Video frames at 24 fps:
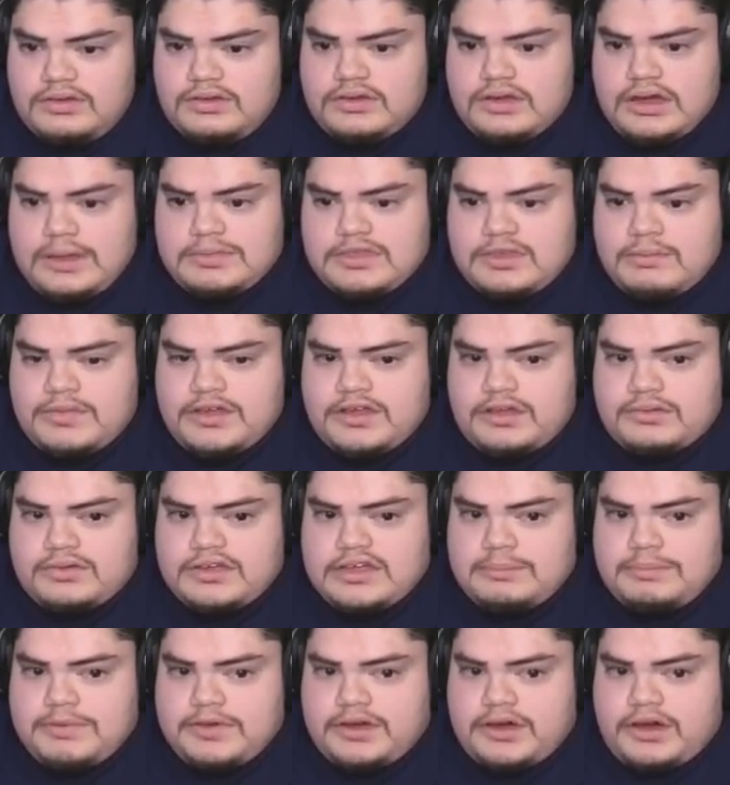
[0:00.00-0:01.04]
Up the middle.
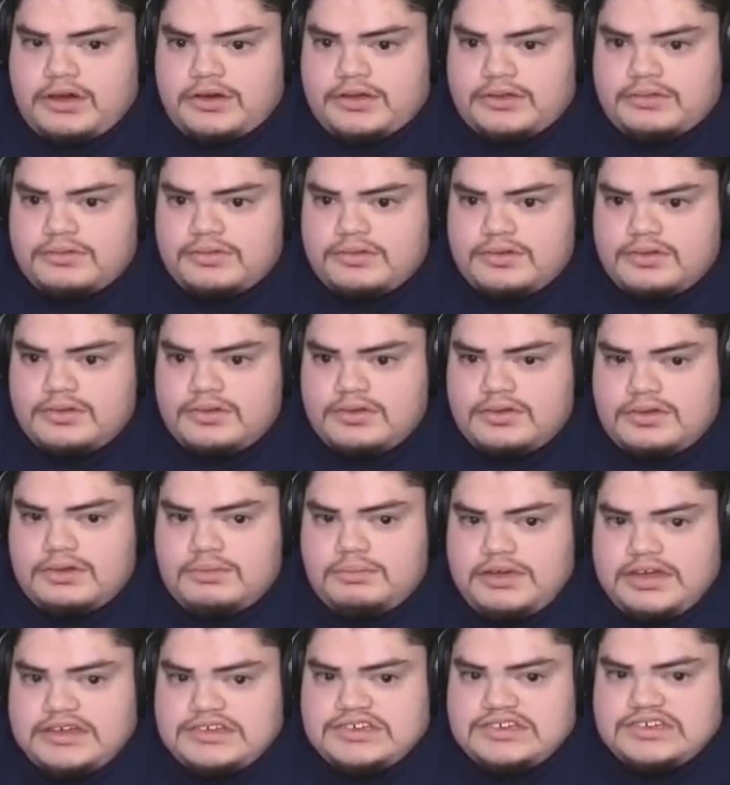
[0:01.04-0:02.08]
Keep it going.
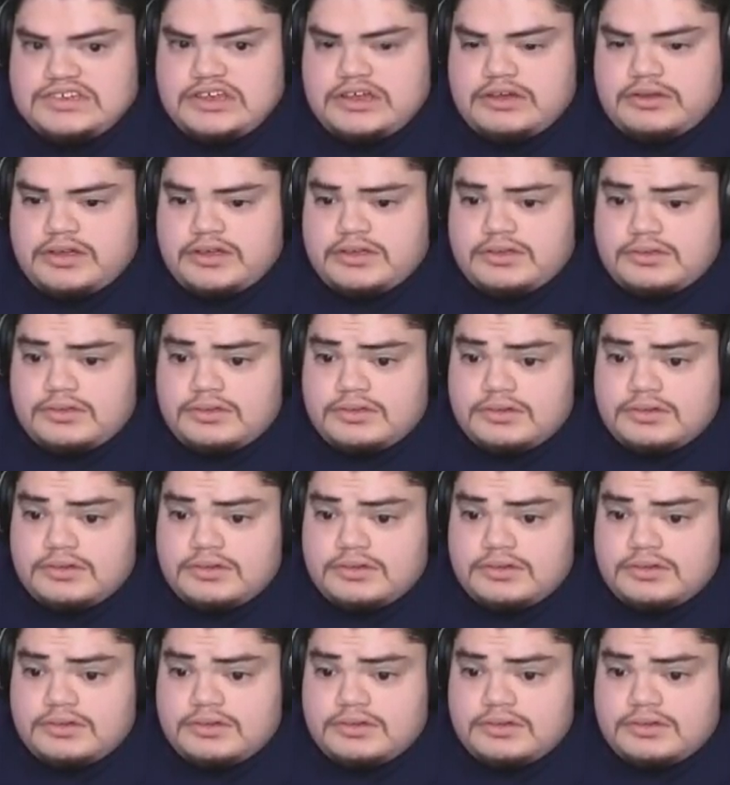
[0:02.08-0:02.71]
Base is loaded.